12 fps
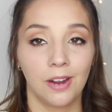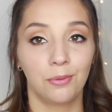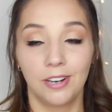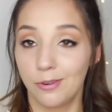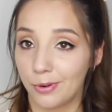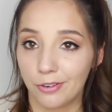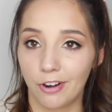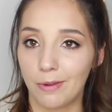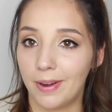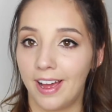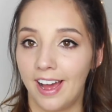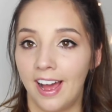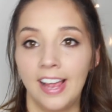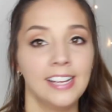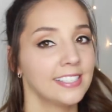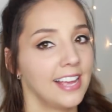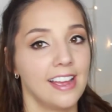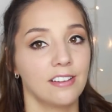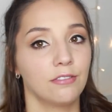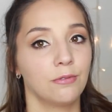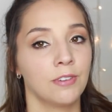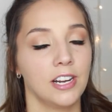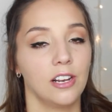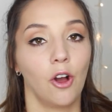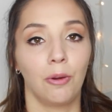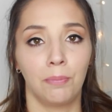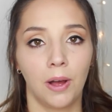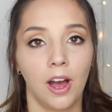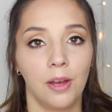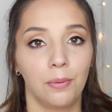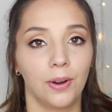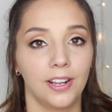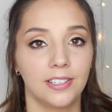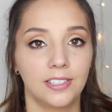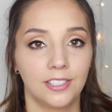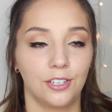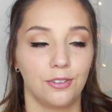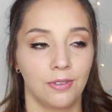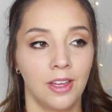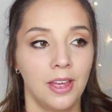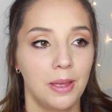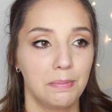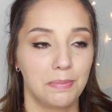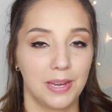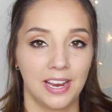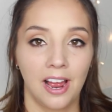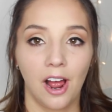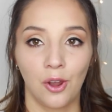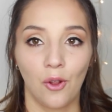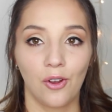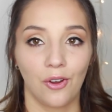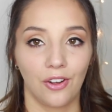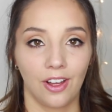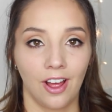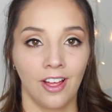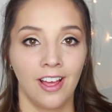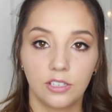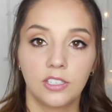I really want to grow my hair. It is getting really long, but I want it to be a lot longer.